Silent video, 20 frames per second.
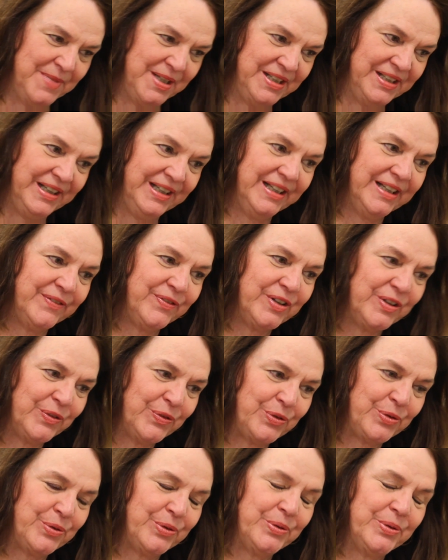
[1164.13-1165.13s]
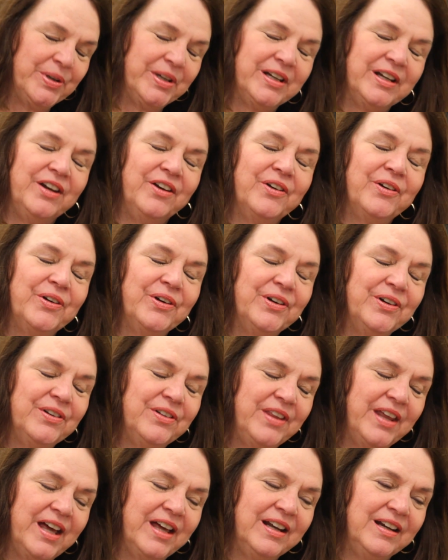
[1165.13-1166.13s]
been living through it and heard
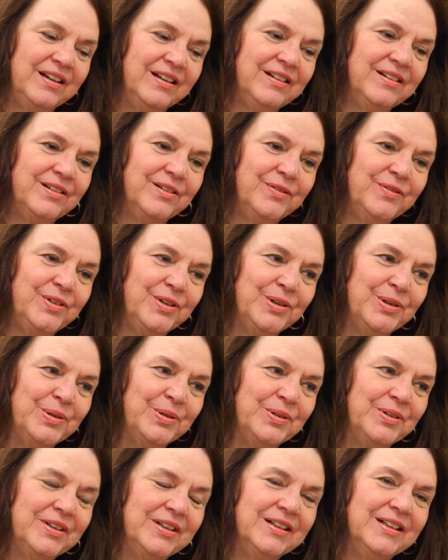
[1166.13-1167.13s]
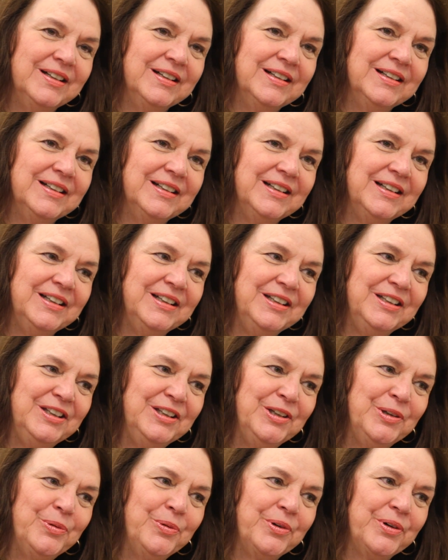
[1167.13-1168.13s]
that interview,
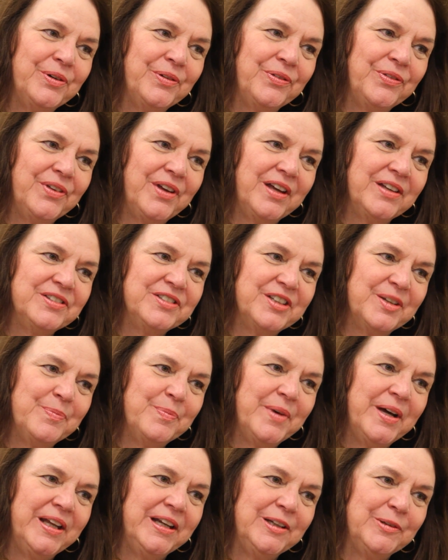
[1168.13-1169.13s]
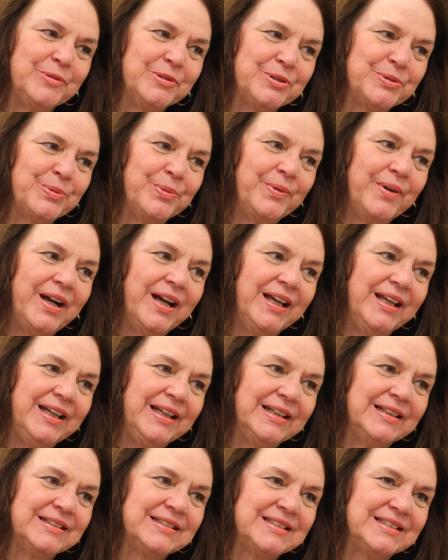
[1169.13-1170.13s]
you would have thought somebody was
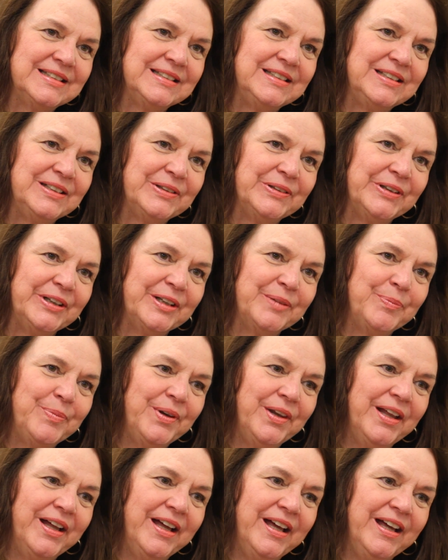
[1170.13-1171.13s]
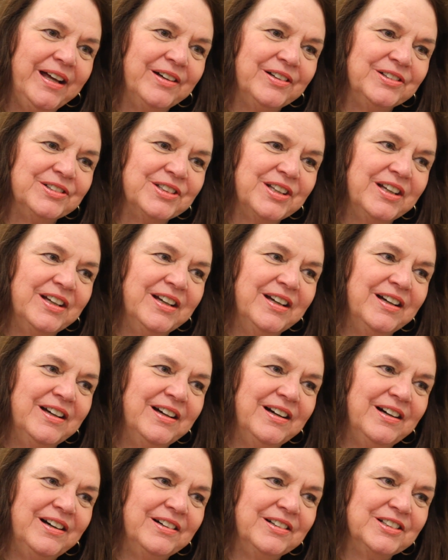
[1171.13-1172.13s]
writing a satiric play
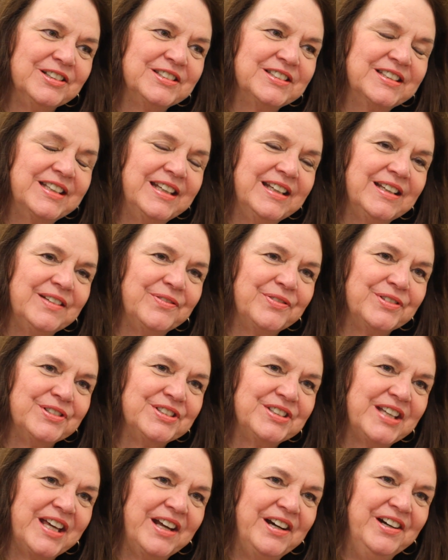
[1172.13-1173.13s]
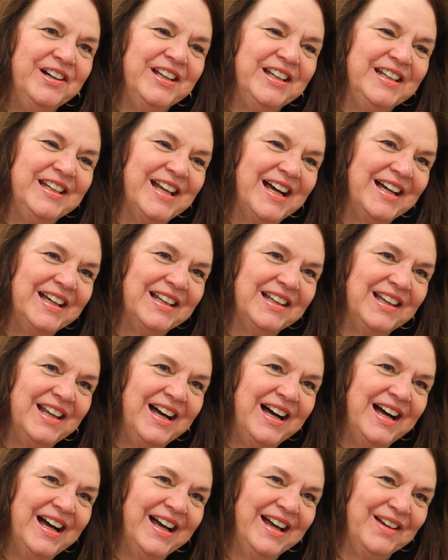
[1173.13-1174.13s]
or a skit for Saturday Night
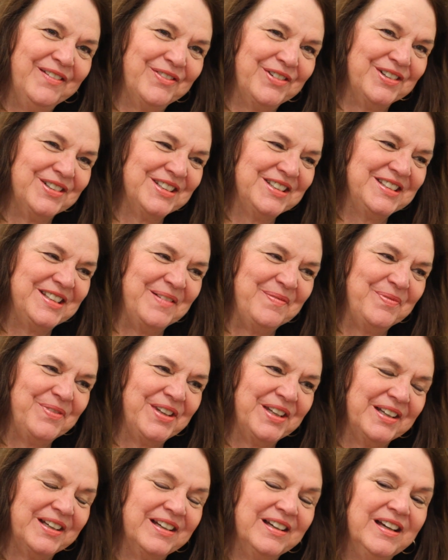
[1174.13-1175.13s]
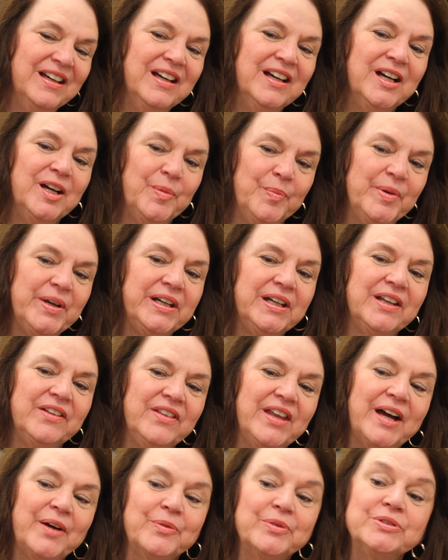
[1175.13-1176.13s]
Live or something. But
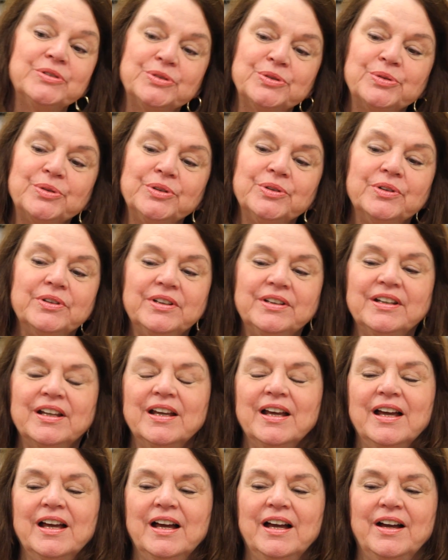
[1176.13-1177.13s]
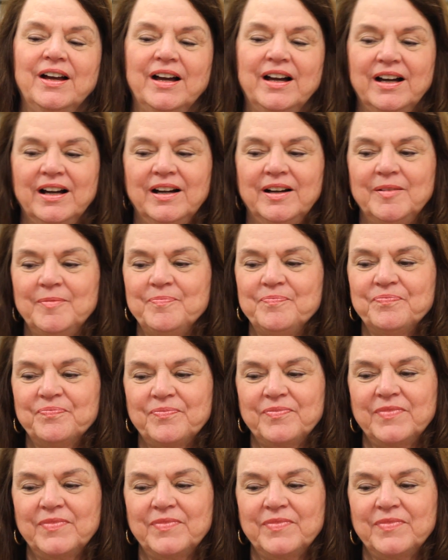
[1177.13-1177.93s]
that was true. And